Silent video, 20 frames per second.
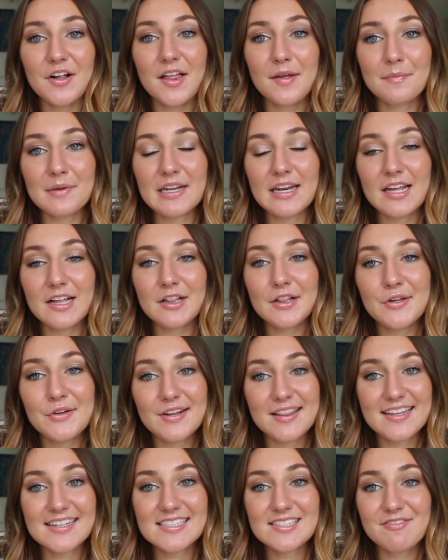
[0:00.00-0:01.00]
I'm gonna
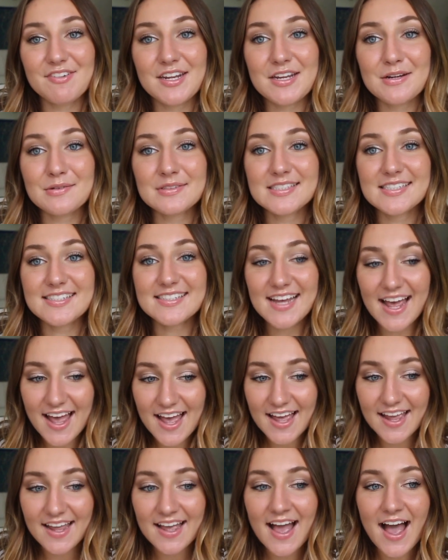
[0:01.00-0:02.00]
include in this video
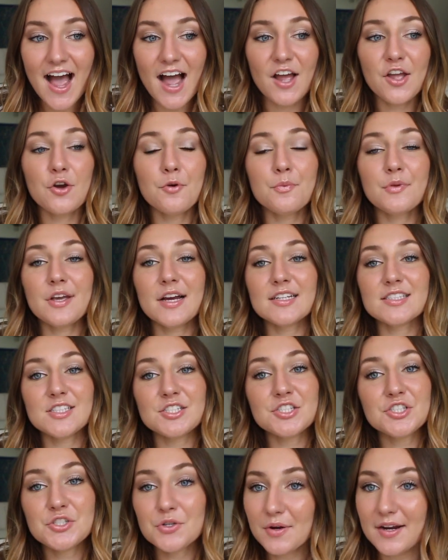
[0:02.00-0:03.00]
today. I hope you guys
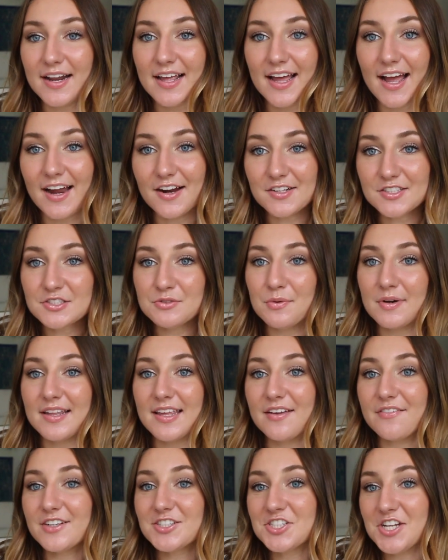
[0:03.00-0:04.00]
enjoyed it. I also want to
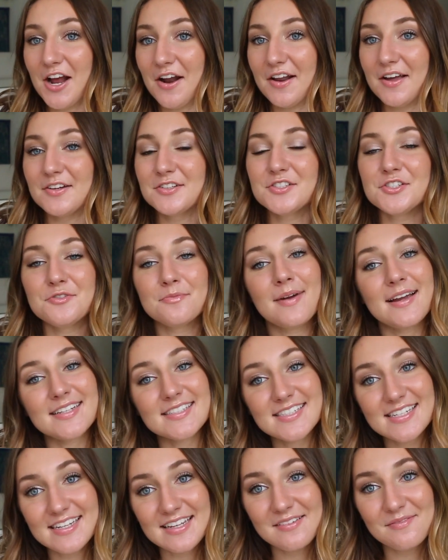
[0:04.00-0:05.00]
give a shout out to my
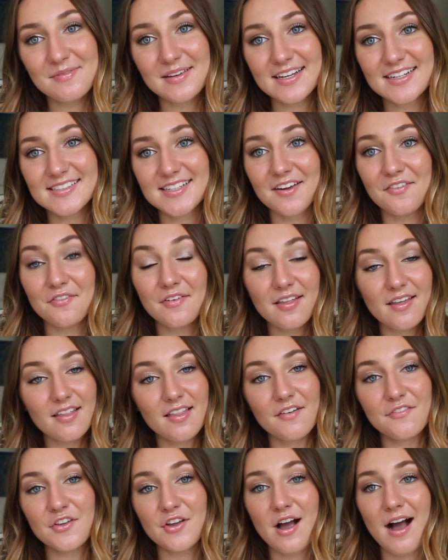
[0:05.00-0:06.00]
team because I really
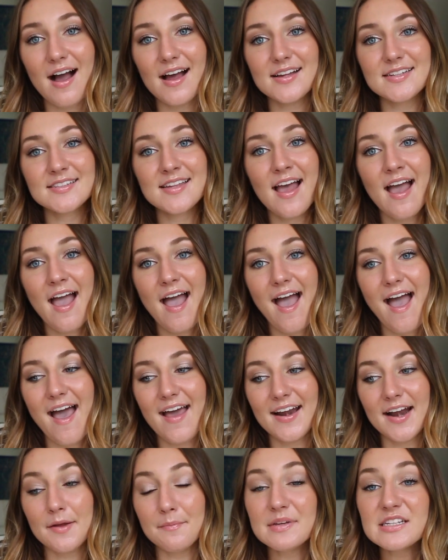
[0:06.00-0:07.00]
love you guys
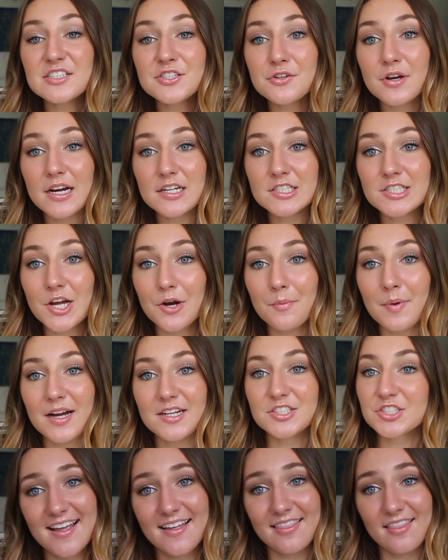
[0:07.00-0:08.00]
and I miss you guys so
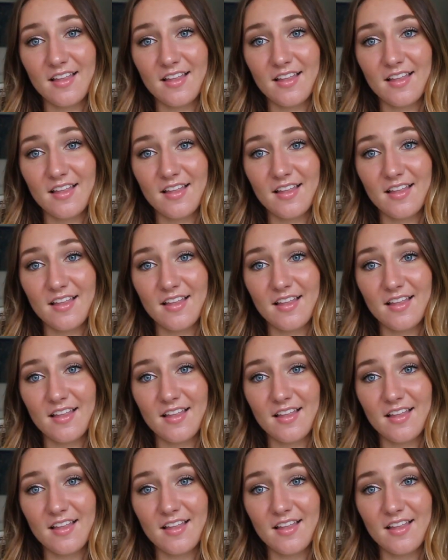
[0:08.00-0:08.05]
much, and